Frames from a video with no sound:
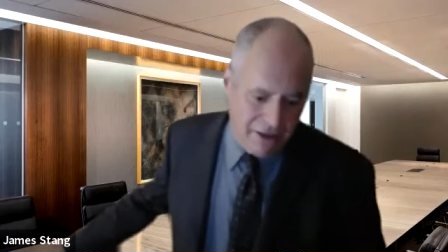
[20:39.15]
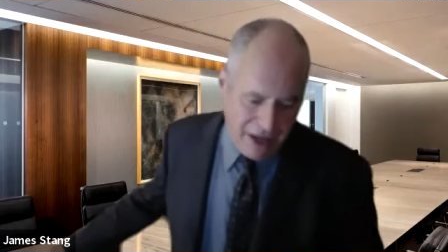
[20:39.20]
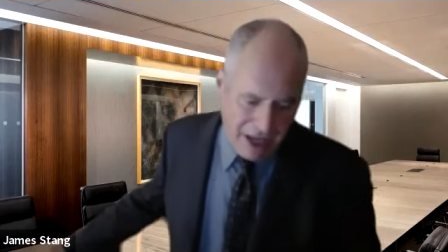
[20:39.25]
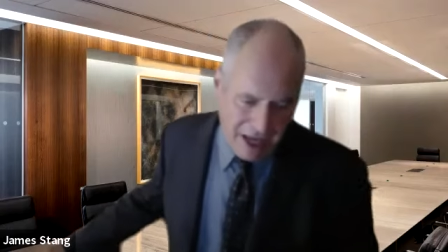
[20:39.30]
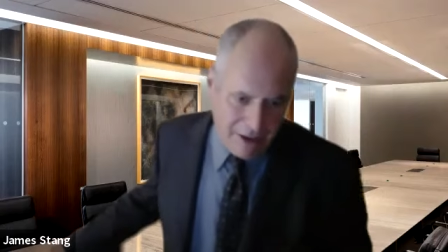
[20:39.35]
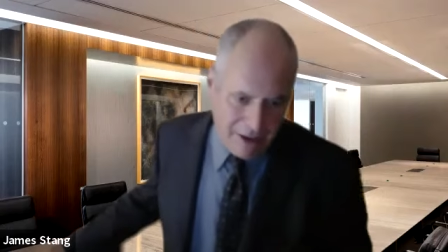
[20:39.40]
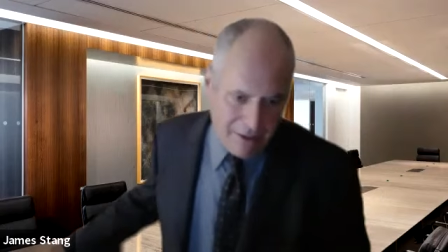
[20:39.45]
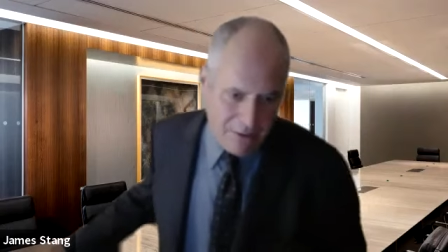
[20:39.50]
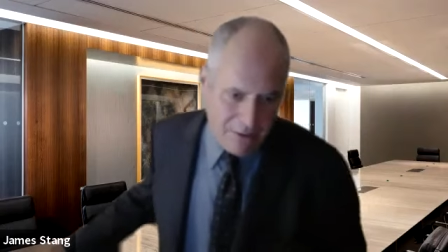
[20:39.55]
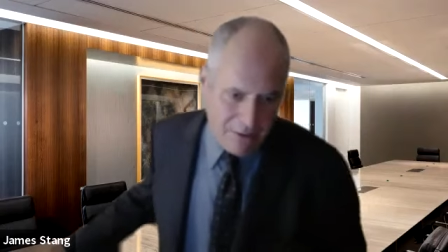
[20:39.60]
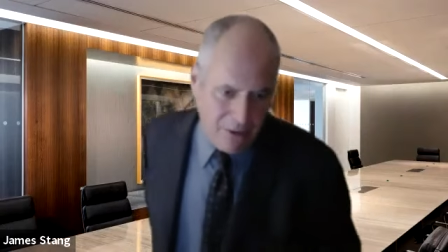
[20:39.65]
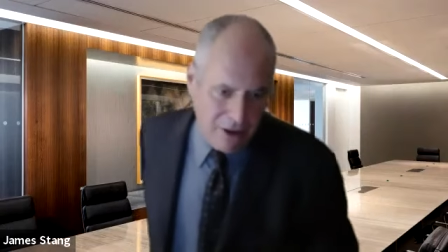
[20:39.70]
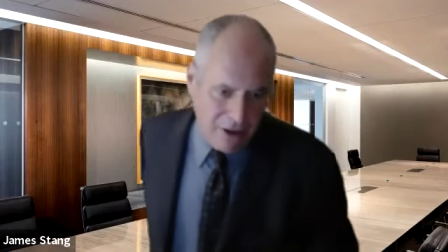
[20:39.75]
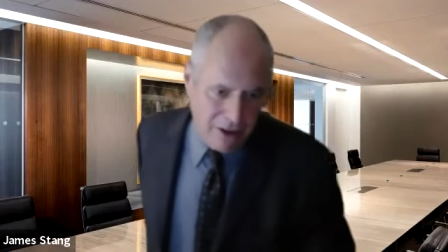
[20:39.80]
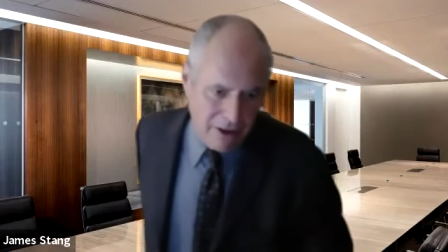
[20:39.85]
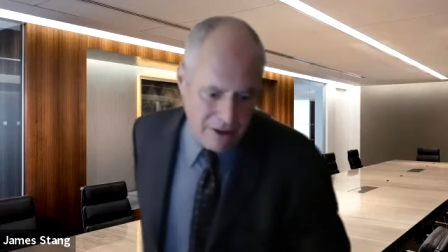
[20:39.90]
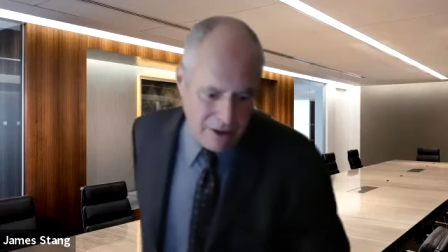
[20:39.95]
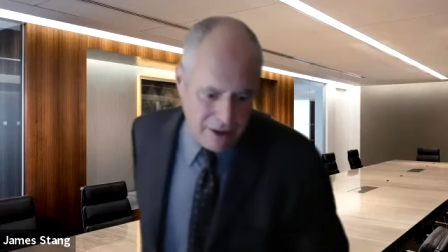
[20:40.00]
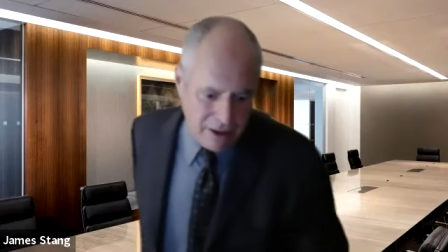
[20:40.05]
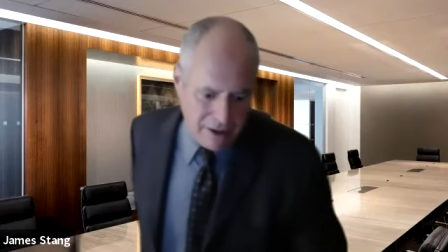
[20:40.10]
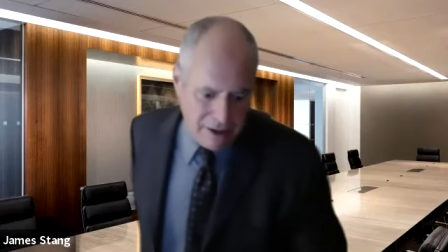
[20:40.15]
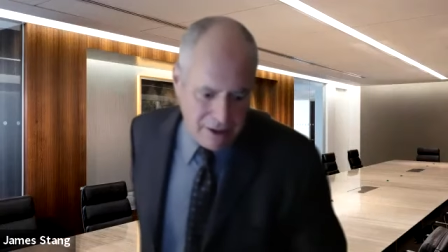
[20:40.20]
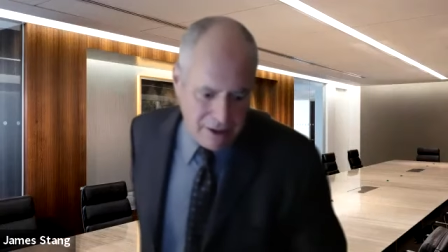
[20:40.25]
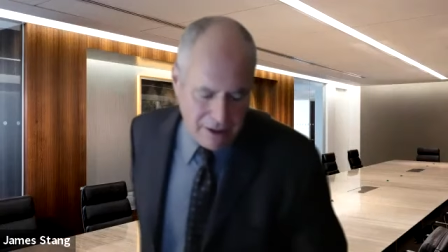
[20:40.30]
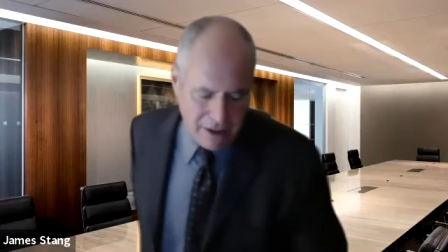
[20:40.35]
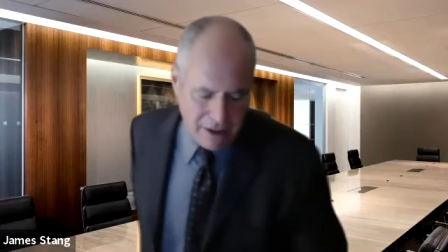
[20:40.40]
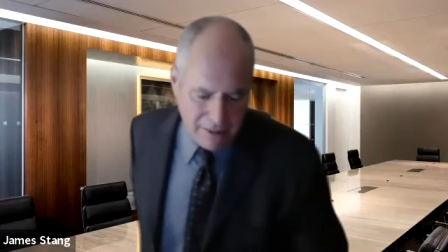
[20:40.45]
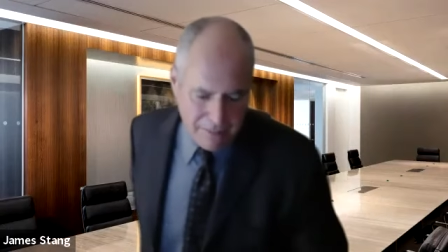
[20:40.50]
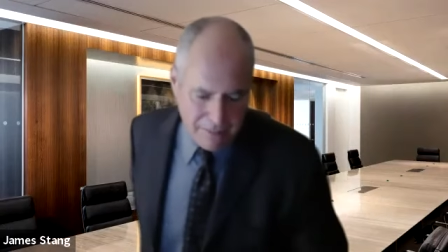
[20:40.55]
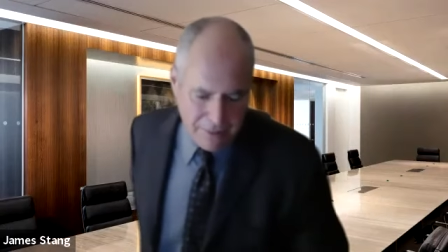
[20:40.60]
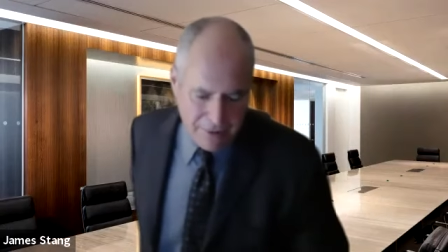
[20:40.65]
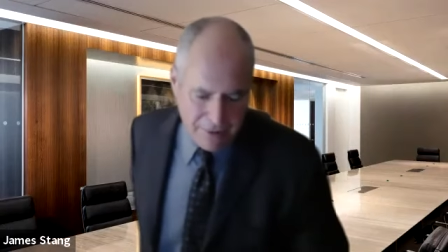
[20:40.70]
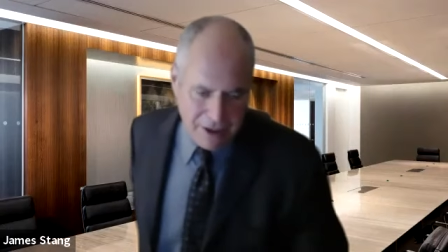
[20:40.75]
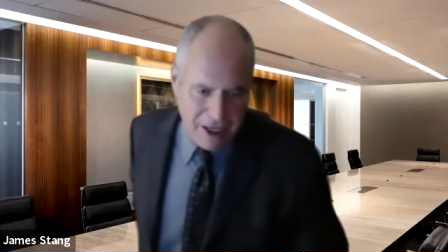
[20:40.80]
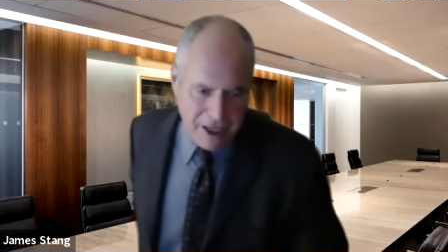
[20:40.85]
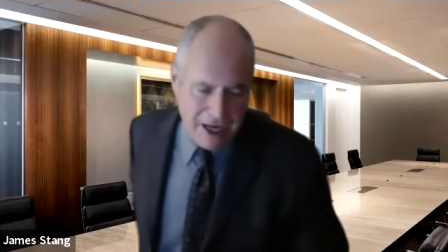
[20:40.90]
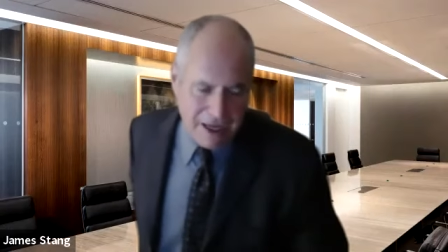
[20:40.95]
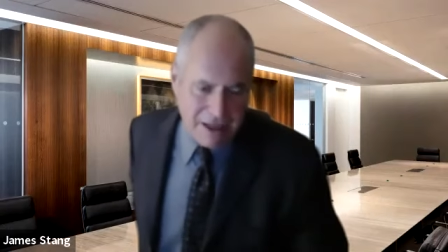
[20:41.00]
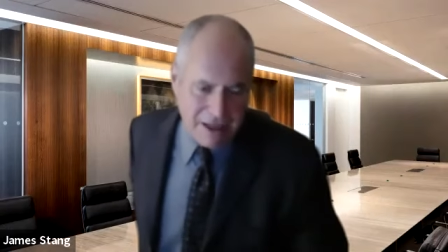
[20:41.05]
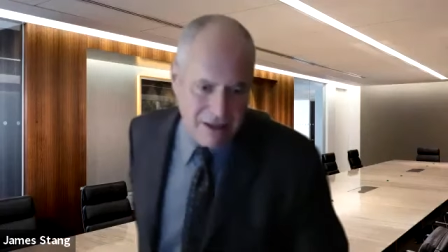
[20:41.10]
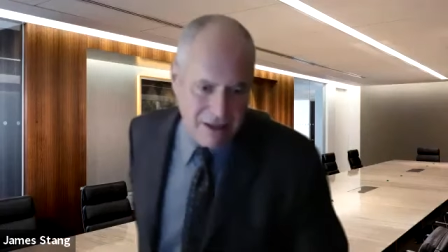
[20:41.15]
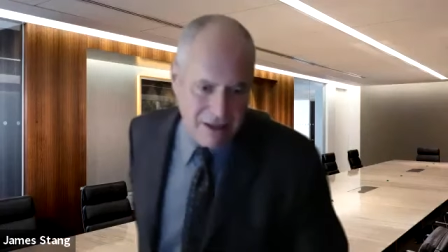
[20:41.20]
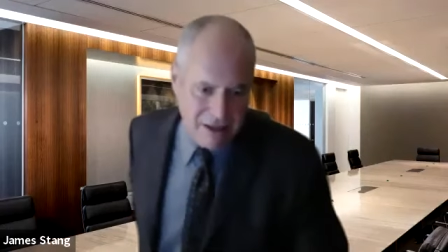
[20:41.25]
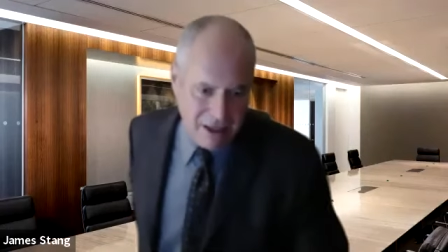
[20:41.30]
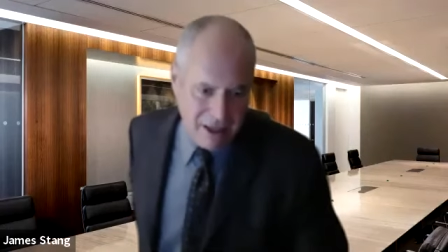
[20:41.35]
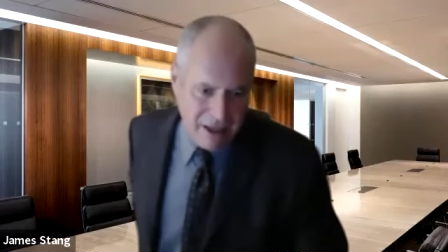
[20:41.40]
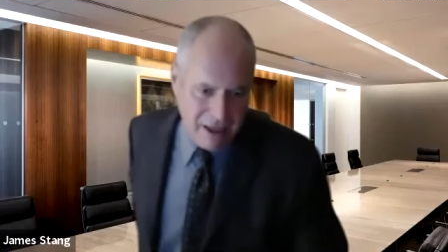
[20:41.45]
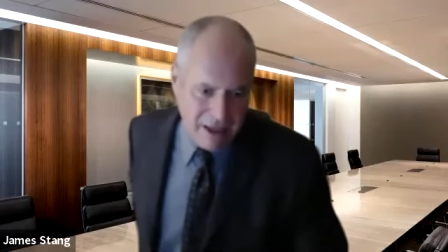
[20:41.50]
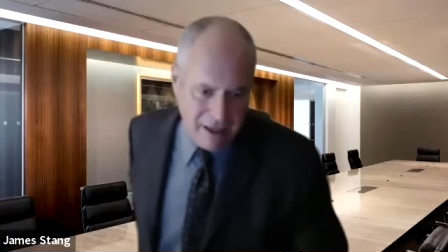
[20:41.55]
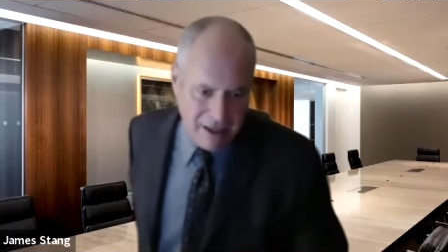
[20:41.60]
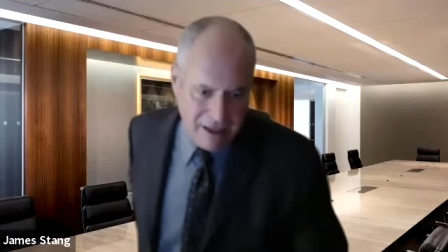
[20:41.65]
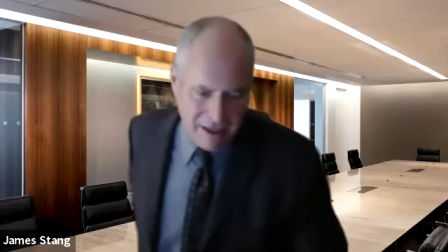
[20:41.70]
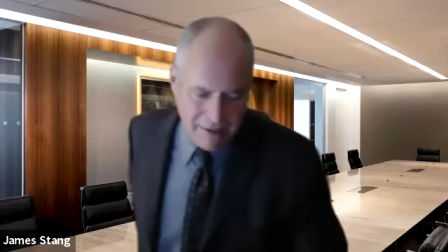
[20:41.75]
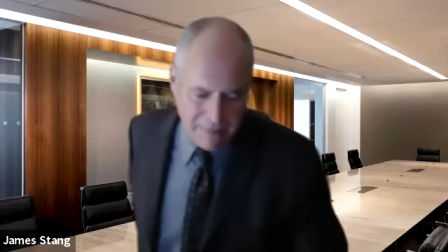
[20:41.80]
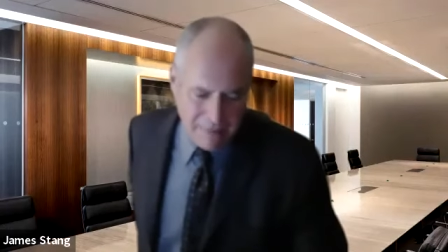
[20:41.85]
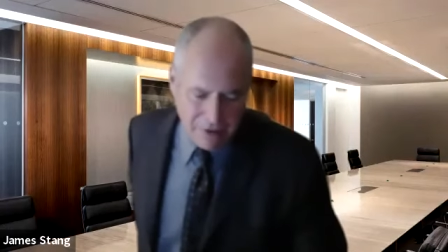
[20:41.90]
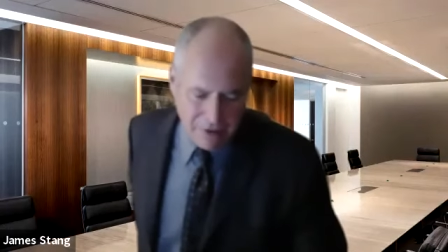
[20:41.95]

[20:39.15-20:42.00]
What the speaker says: that would protect the